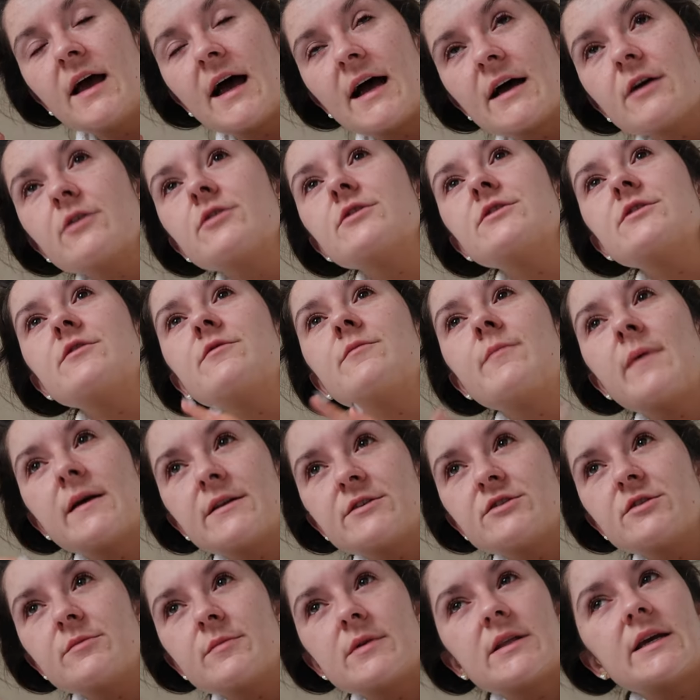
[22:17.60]
I could have
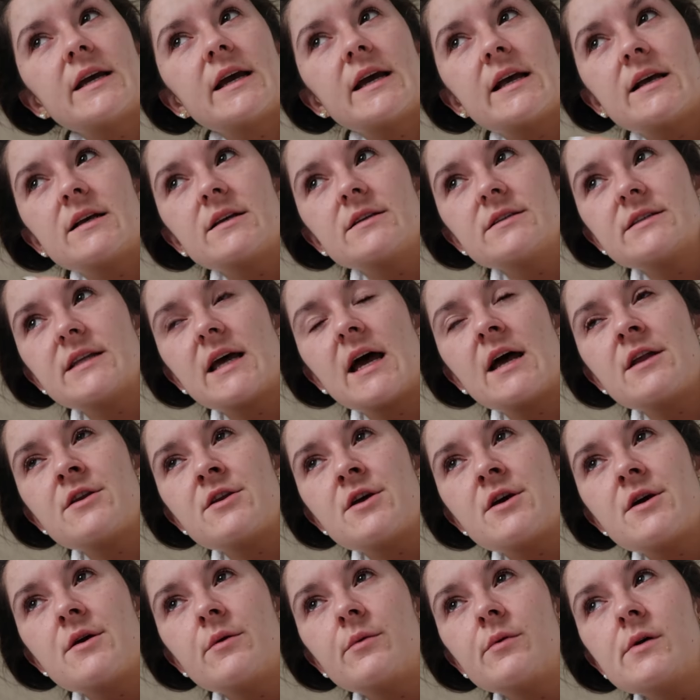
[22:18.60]
met some of the girls that I
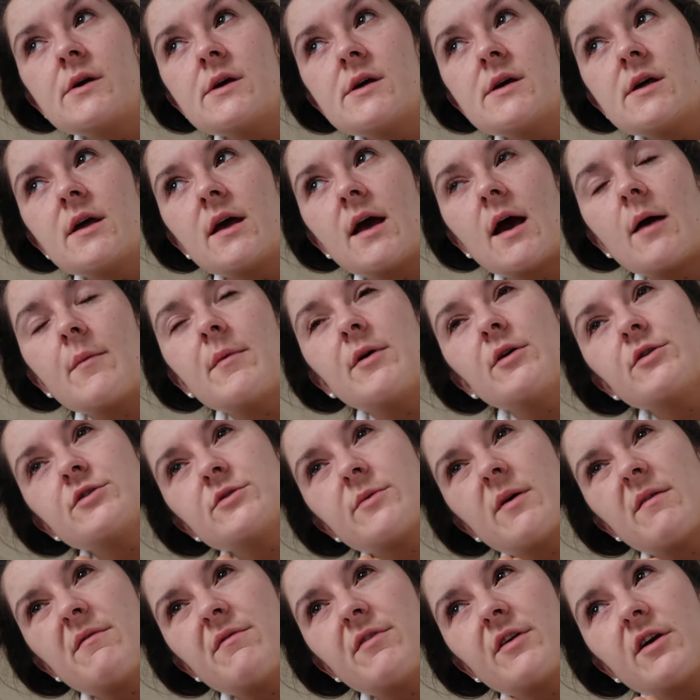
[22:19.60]
knew and we could have
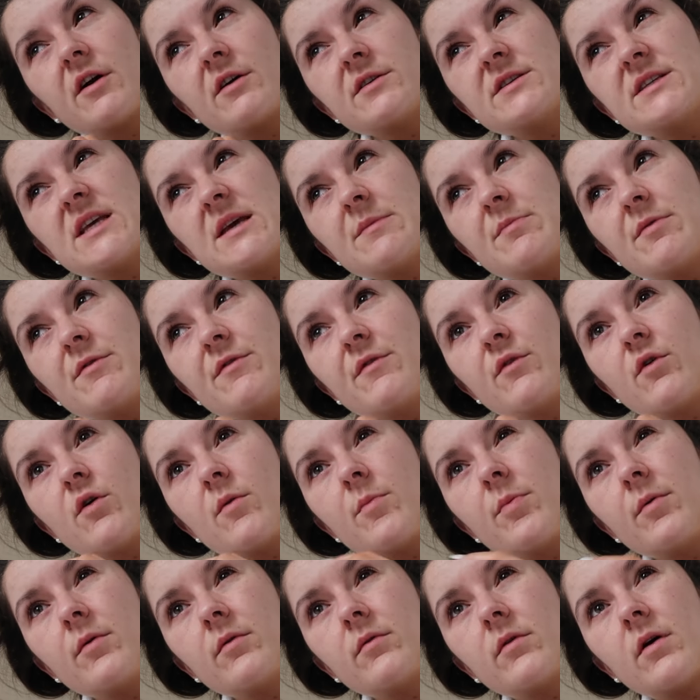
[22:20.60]
went for our tea before,
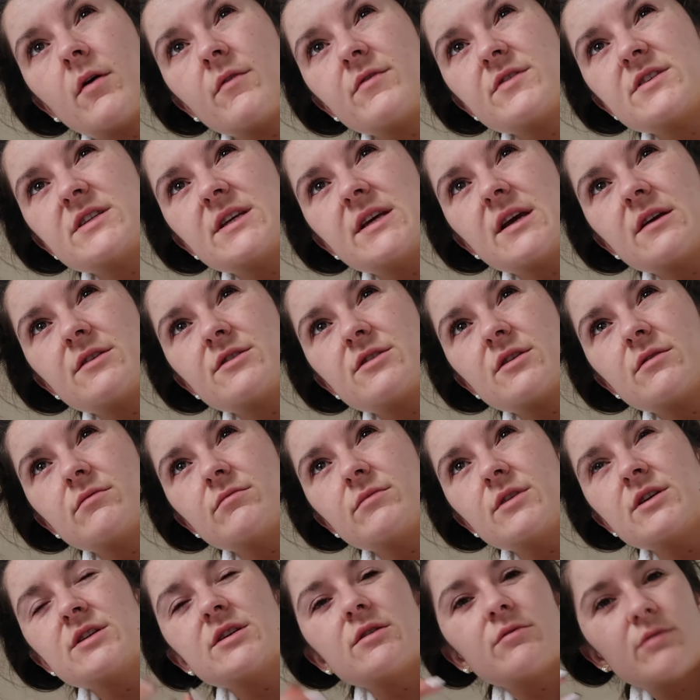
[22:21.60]
but obviously
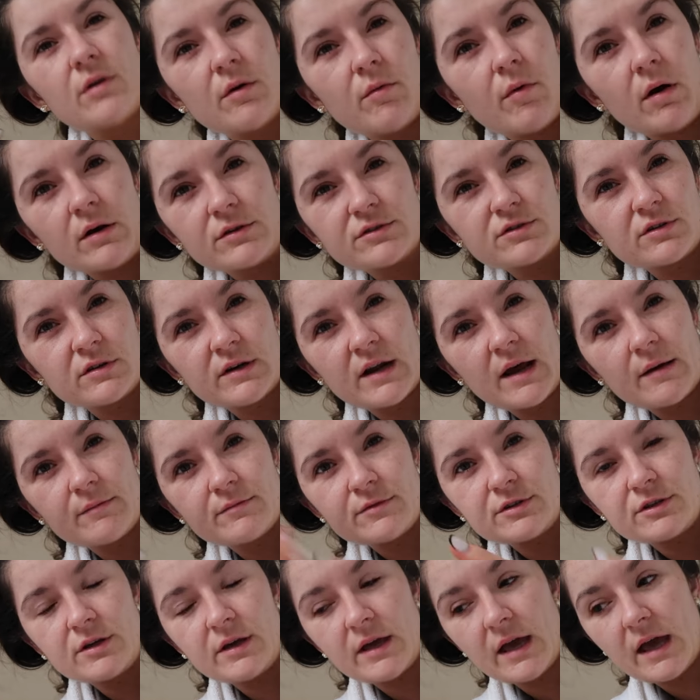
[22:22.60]
you don't know what's going to happen,
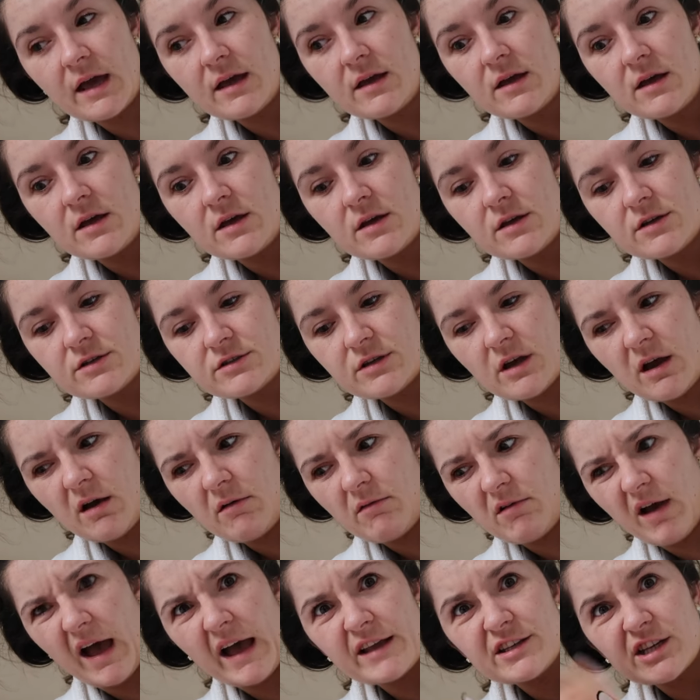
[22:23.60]
do you?
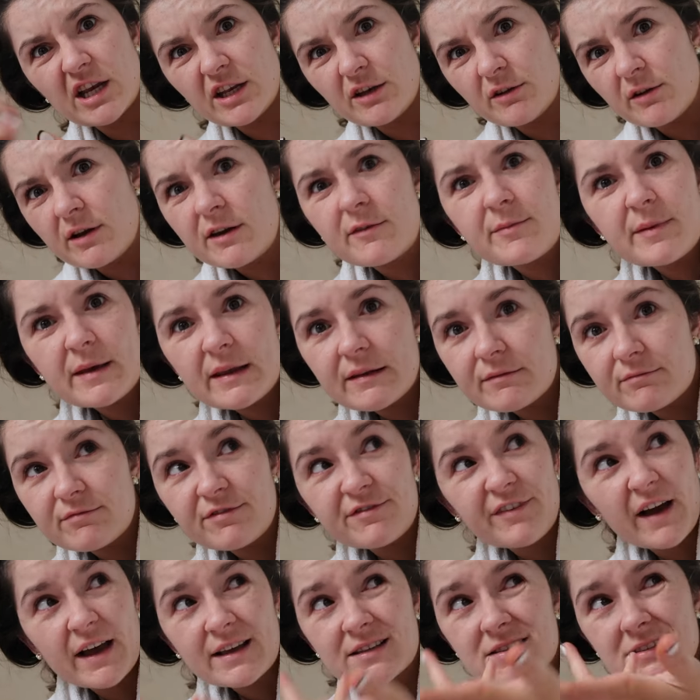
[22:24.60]
So I genuinely been
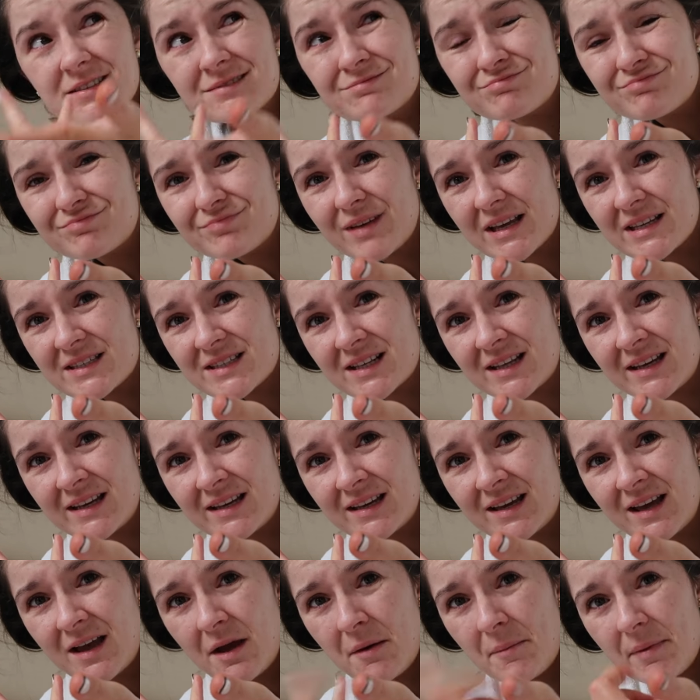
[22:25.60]
fasting,
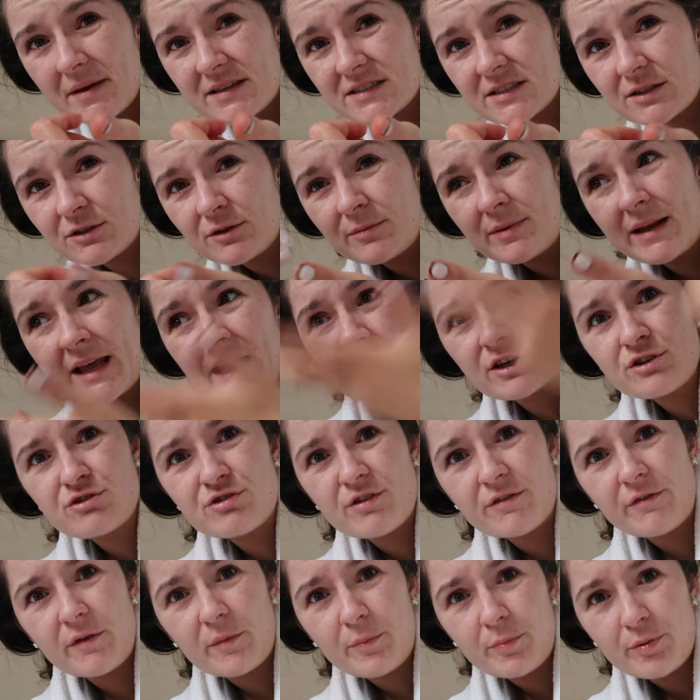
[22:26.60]
basically. But it's going to be like a
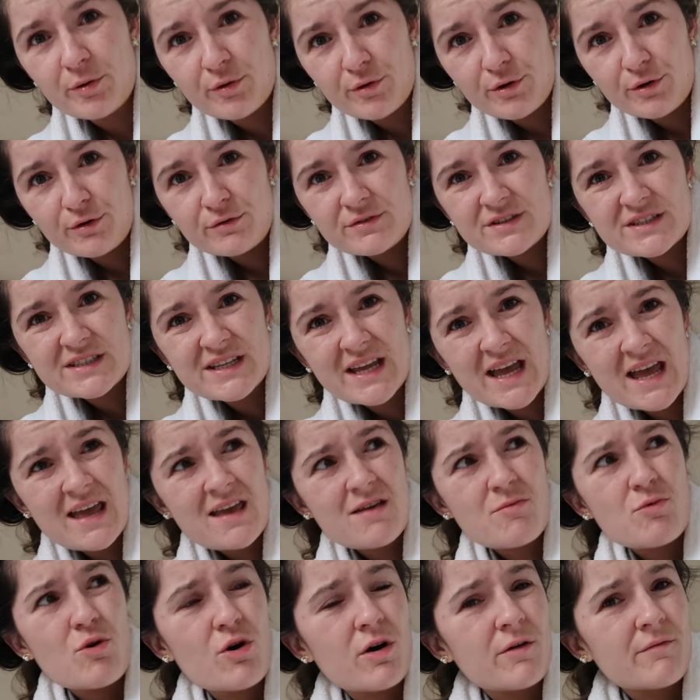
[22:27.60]
shriveled prune today,
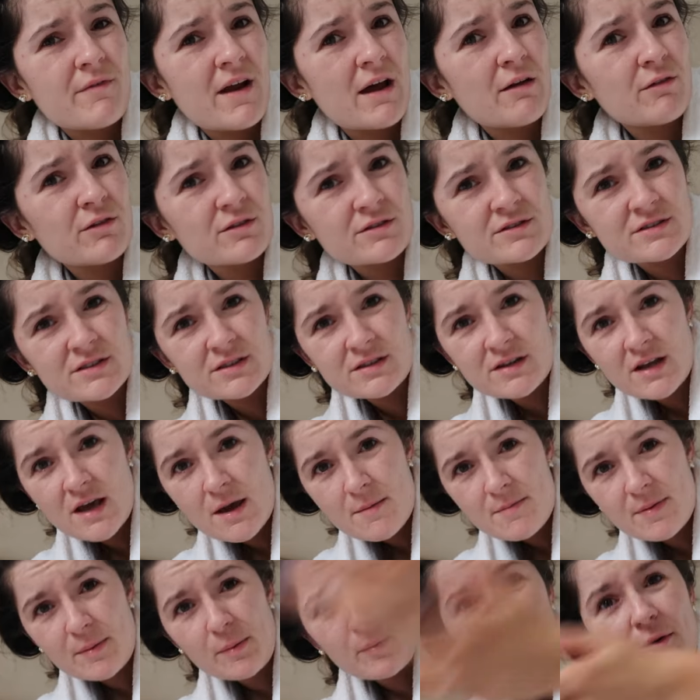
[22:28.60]
walking around London.
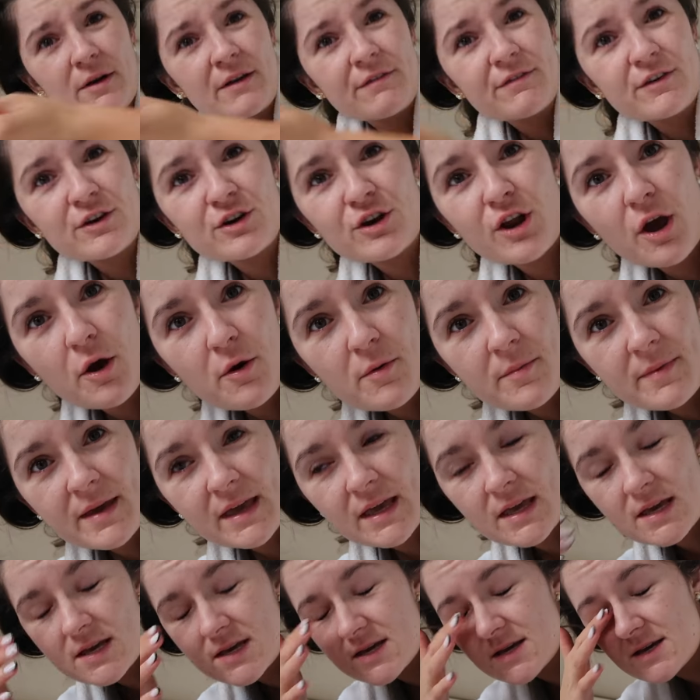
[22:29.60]
People won't even know
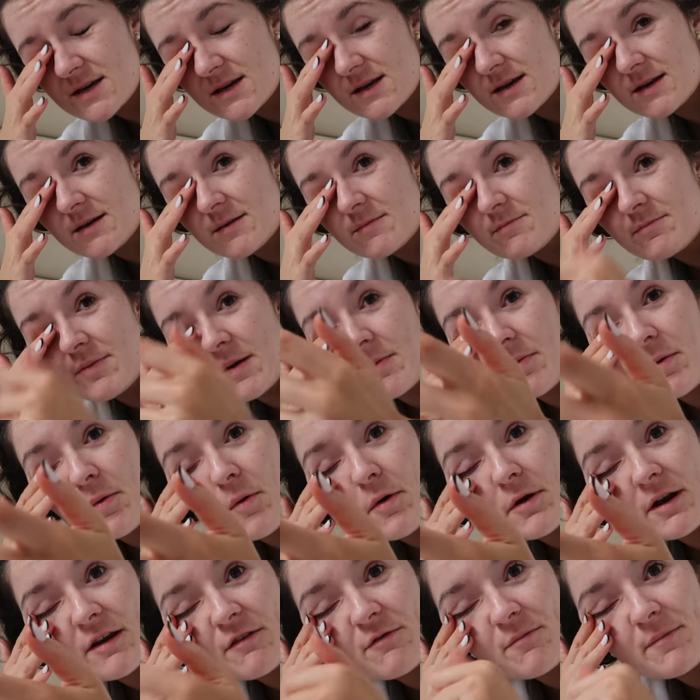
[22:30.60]
me. People
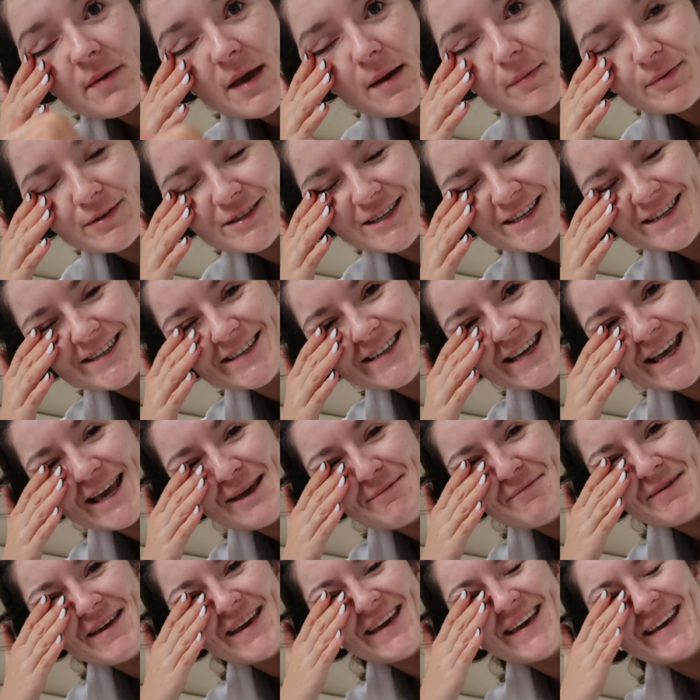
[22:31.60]
won't even be able to see
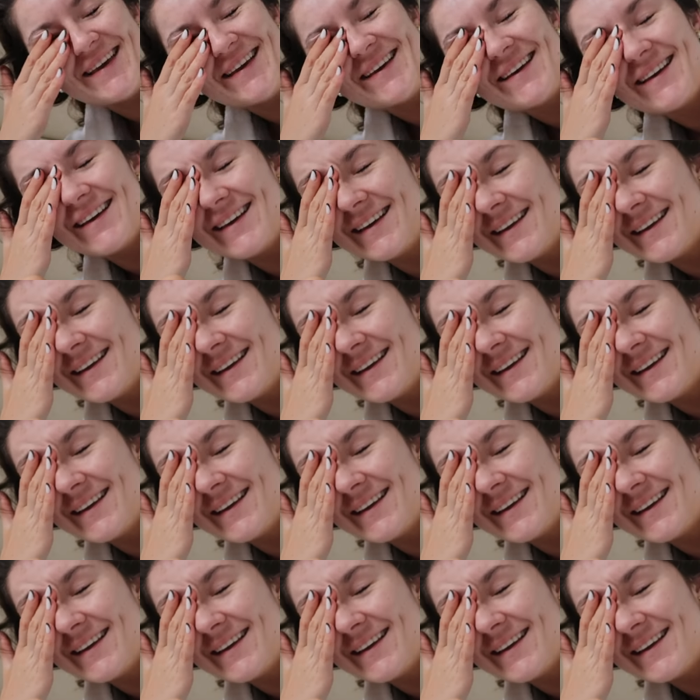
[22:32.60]
me.